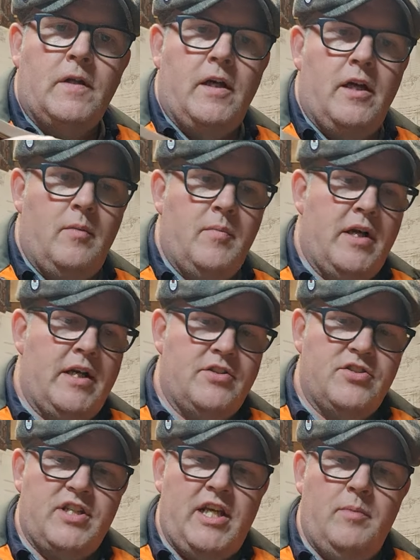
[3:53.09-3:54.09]
And I
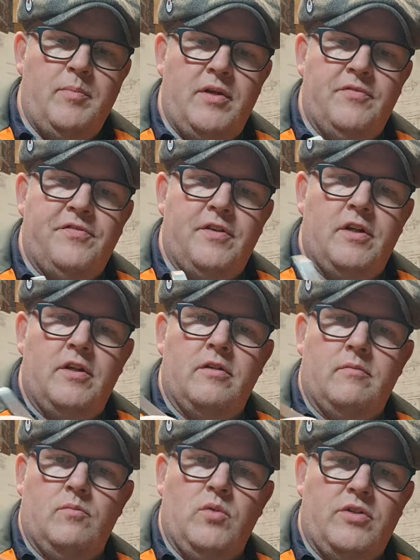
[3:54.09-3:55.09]
just keep it for,
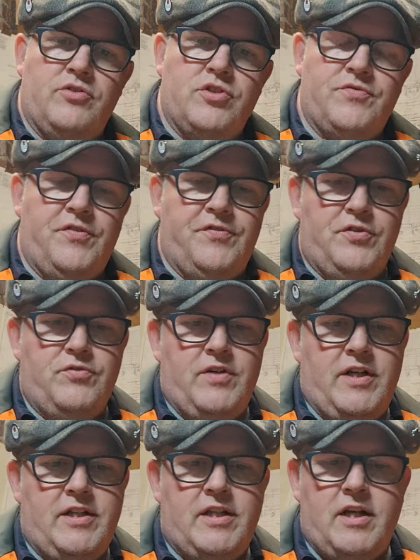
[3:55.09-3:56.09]
well, just for fun
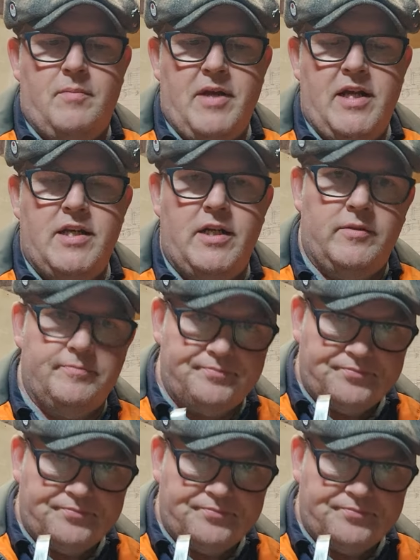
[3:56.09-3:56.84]
really, that I made it.